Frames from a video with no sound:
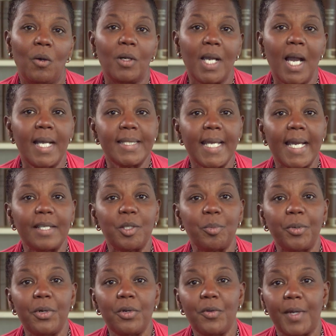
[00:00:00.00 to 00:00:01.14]
or contact the
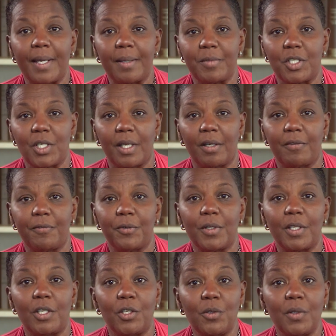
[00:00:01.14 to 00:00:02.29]
program chair for the
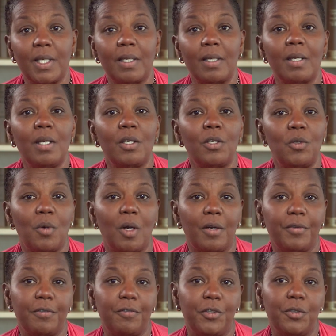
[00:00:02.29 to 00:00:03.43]
unit you are
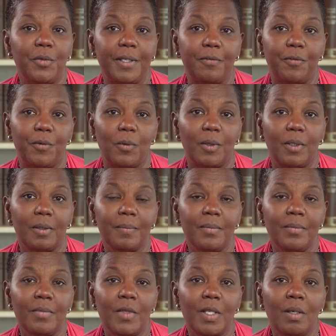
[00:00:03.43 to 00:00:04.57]
reviewing for.
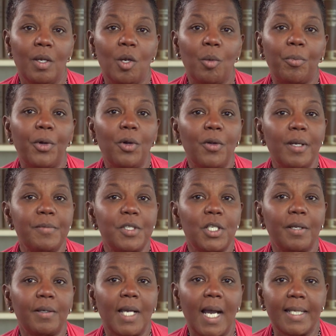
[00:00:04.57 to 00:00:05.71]
Program
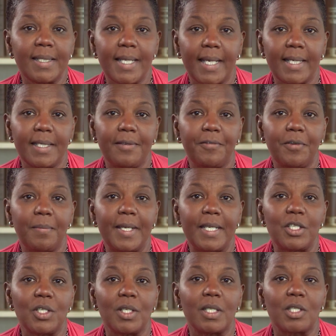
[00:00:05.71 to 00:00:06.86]
chair contact
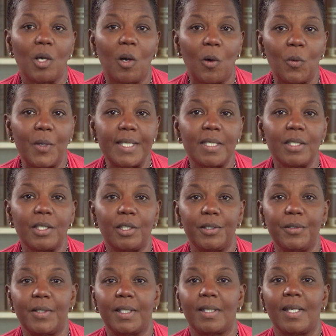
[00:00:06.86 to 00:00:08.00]
information is always
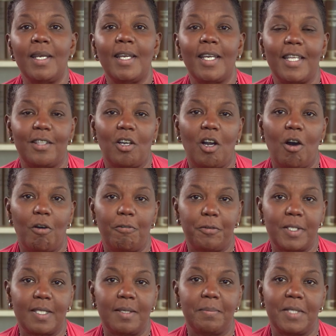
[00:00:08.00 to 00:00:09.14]
included in the call for
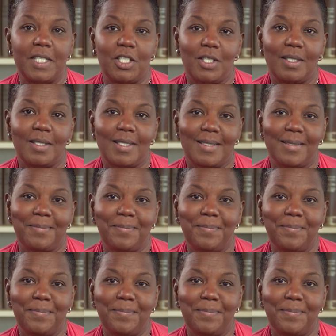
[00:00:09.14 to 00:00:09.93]
submissions.